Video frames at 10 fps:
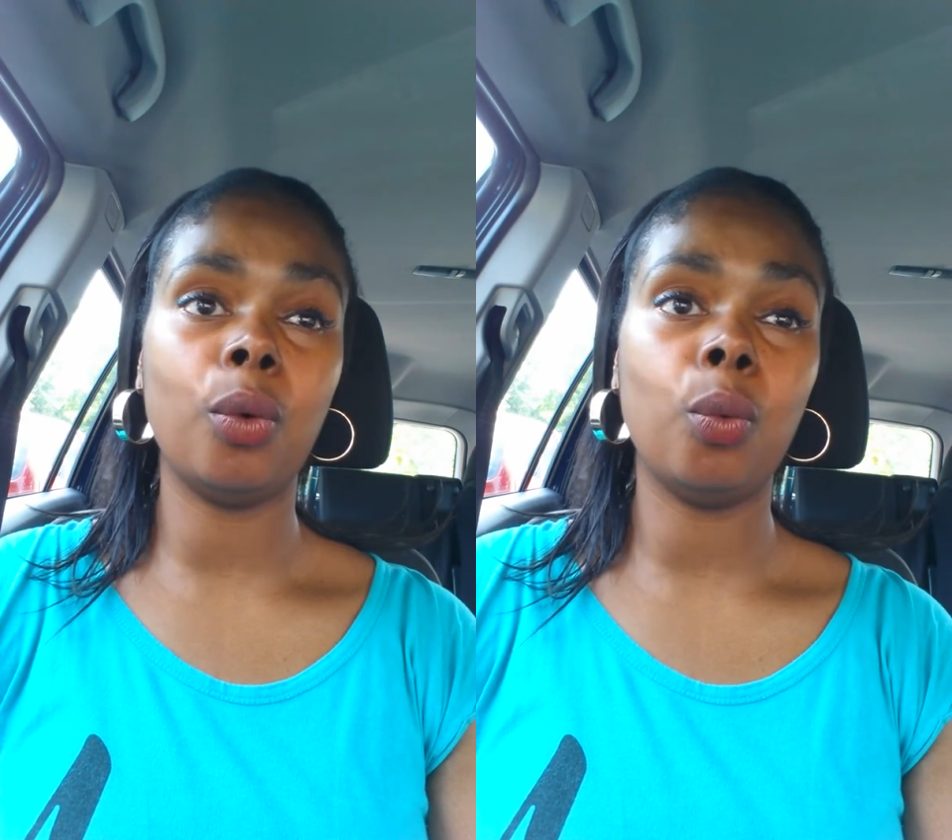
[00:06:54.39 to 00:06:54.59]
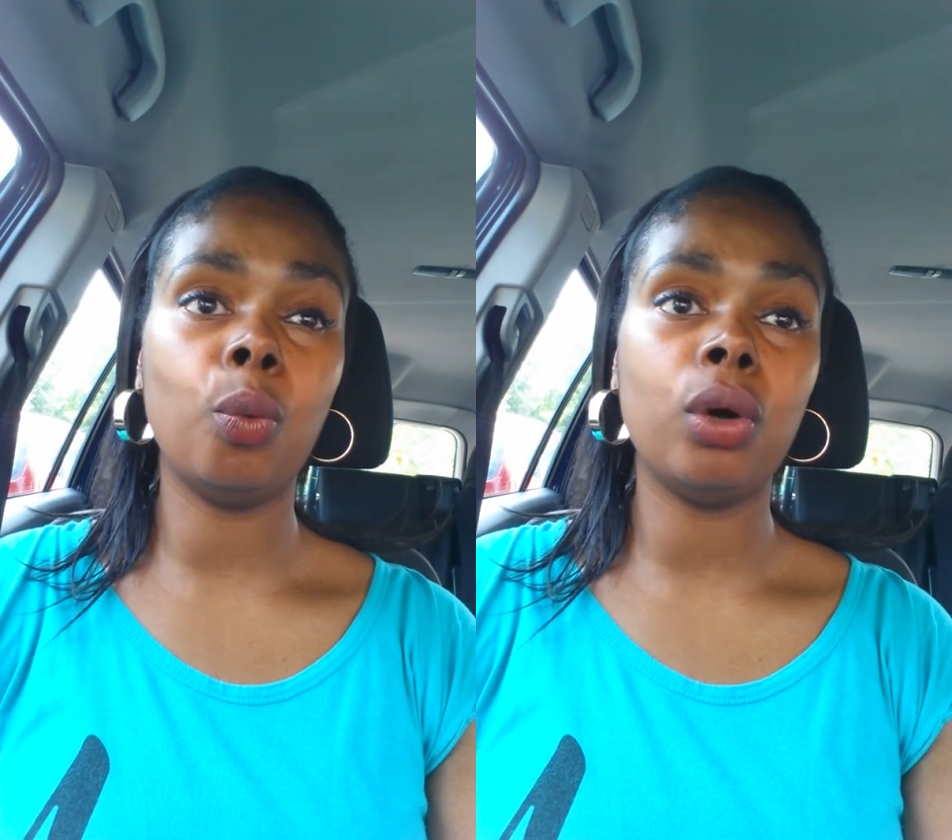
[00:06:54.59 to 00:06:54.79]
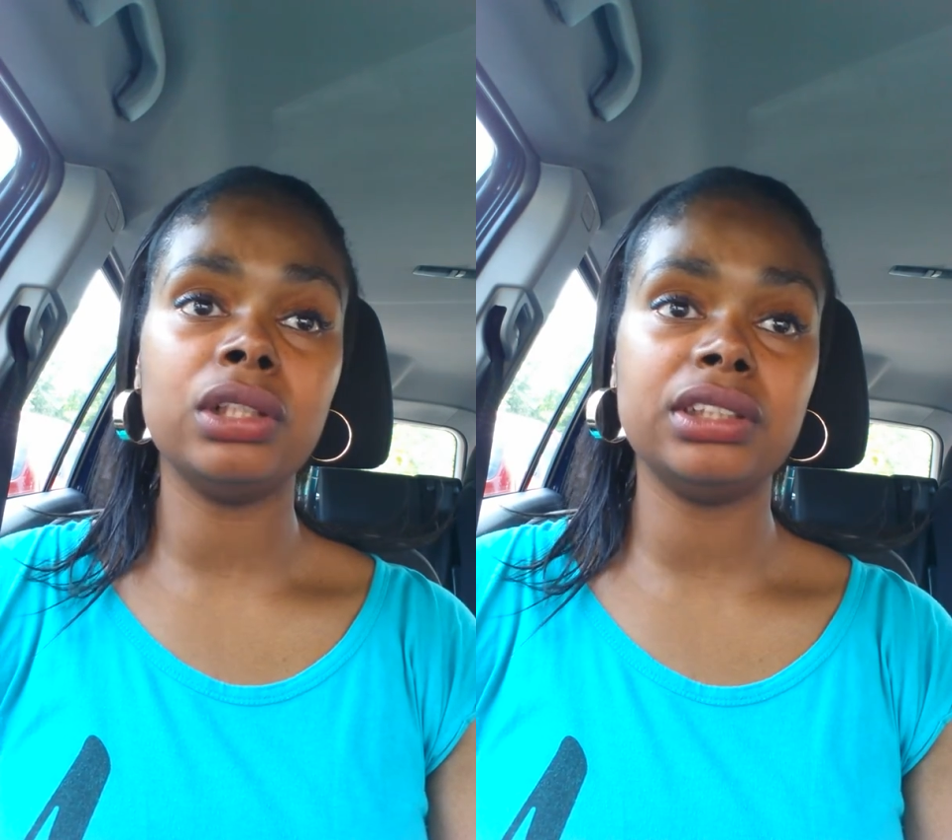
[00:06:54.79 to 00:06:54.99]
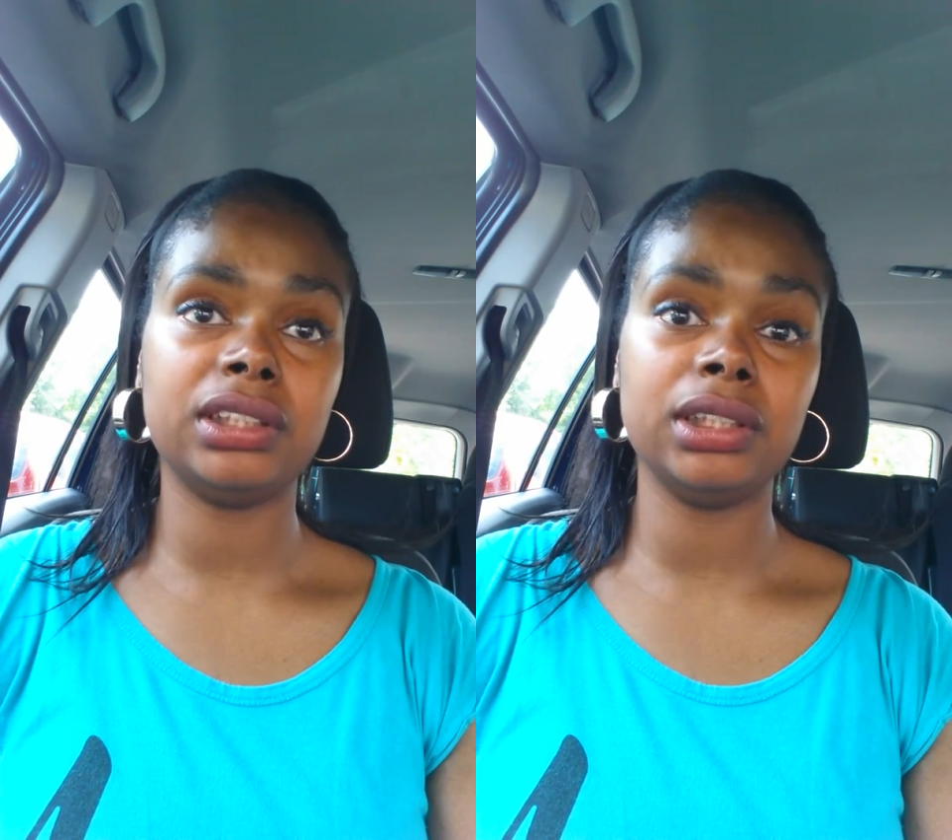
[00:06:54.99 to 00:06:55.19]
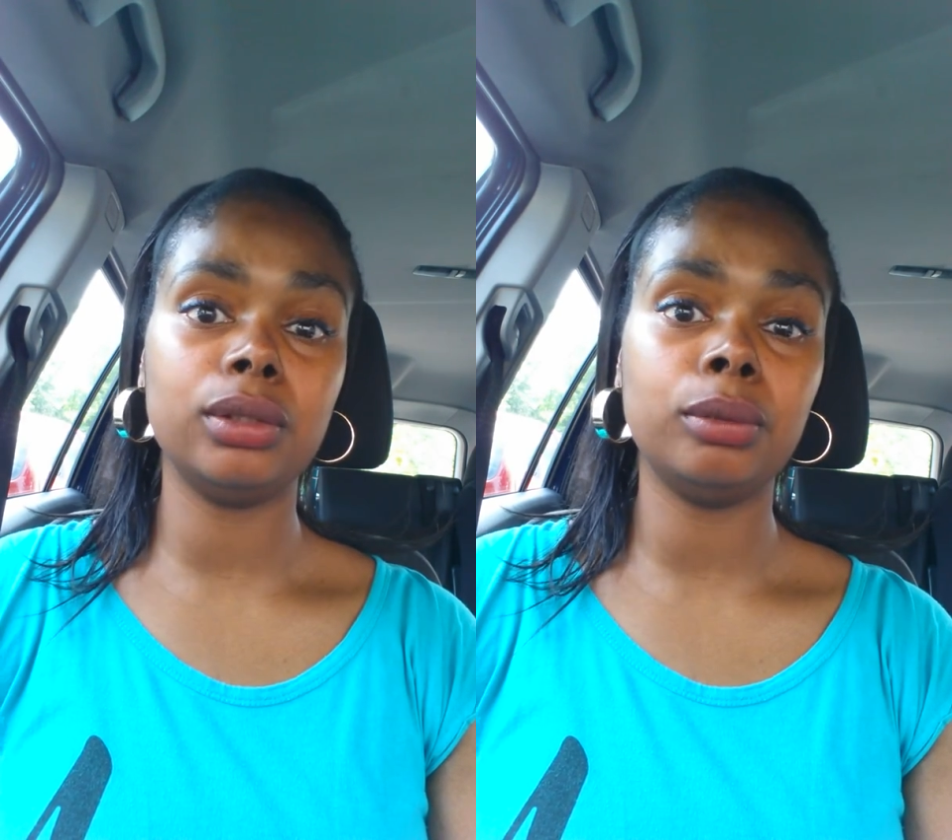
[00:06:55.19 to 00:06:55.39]
one
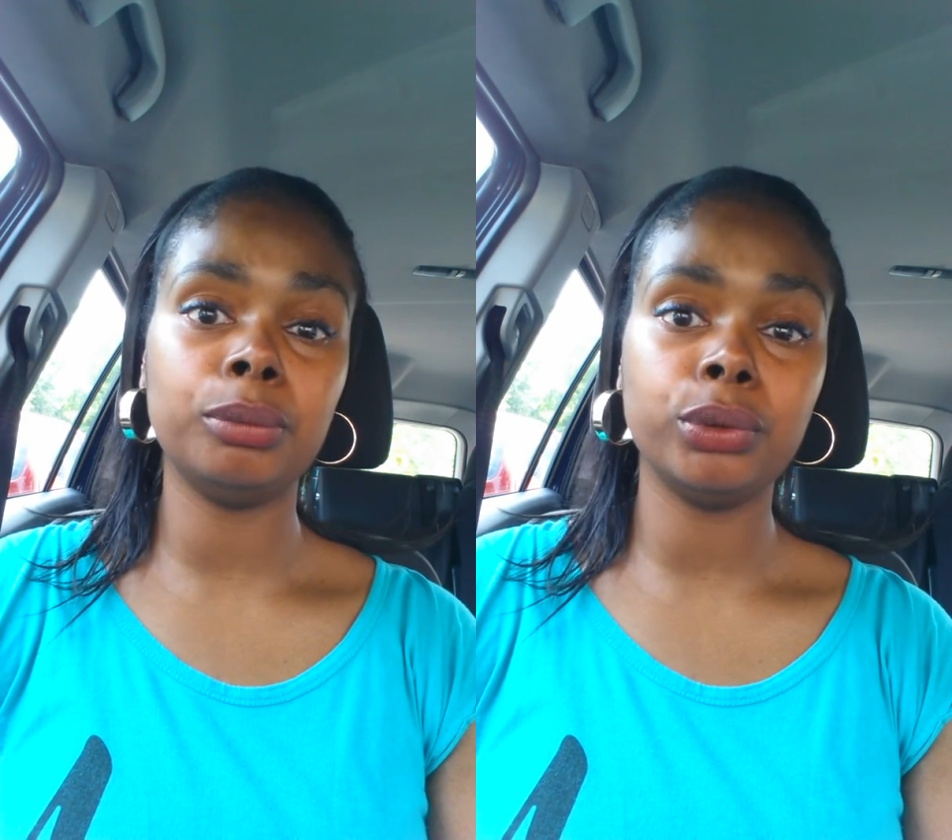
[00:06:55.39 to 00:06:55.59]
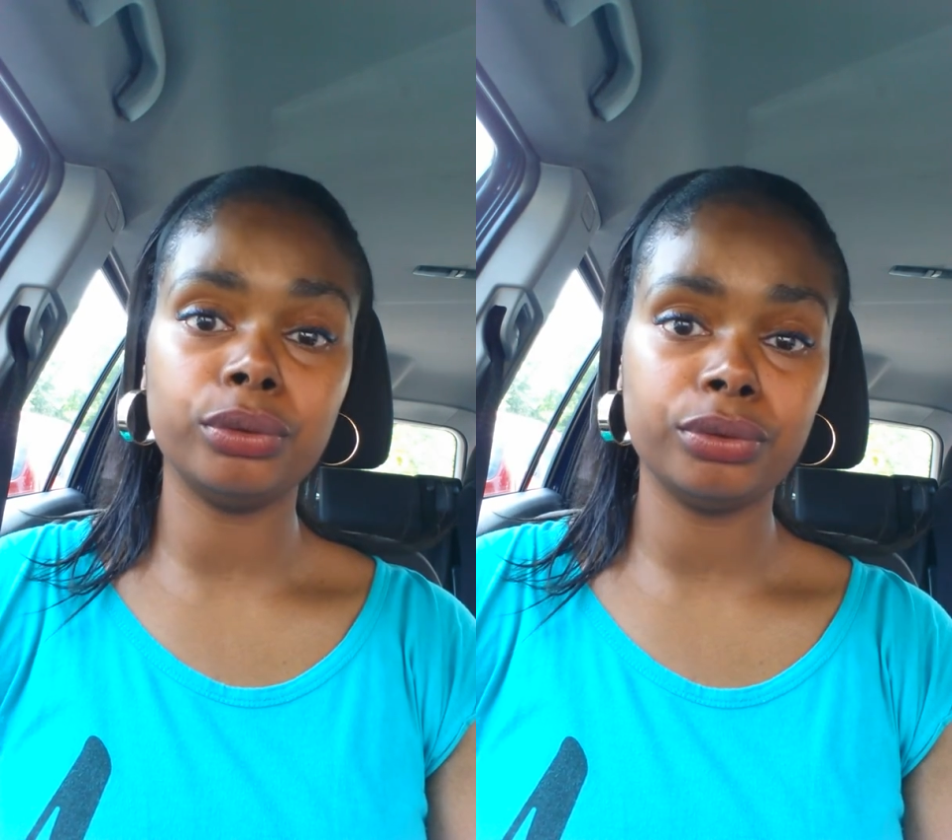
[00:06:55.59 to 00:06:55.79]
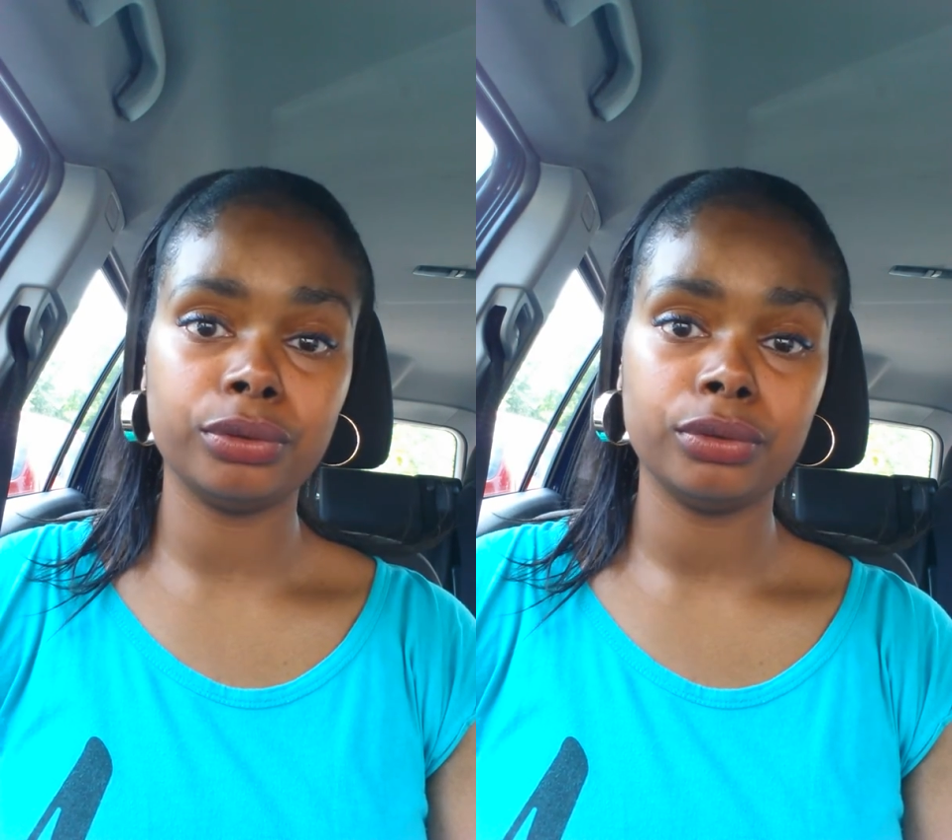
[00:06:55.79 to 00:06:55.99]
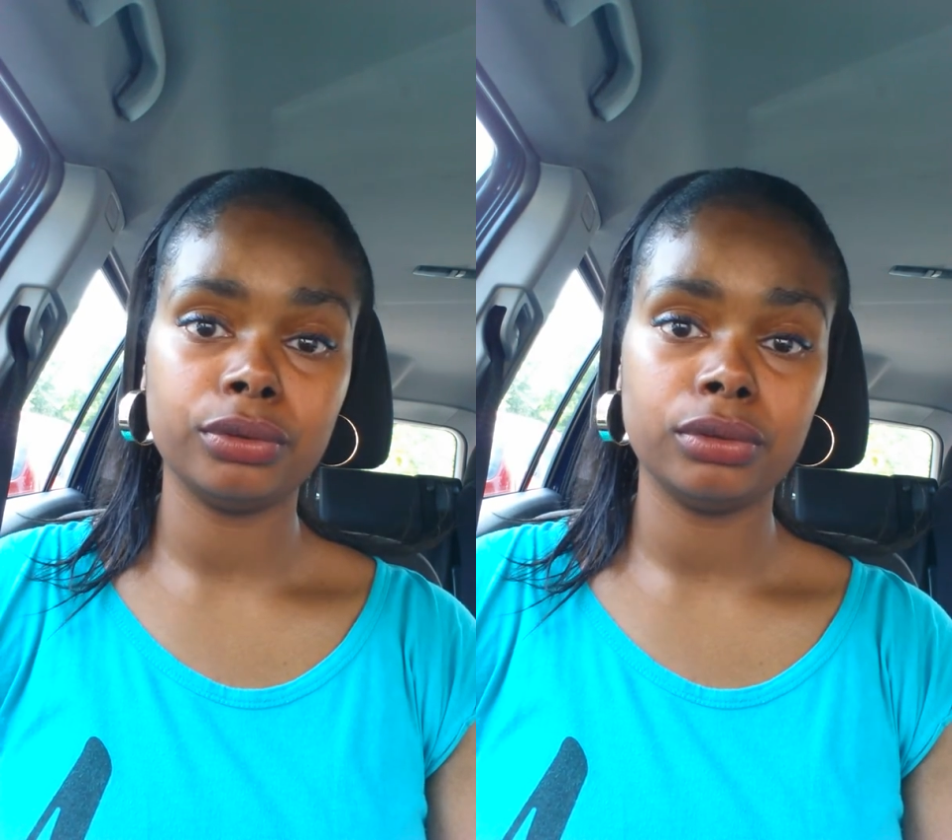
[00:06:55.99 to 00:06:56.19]
single move.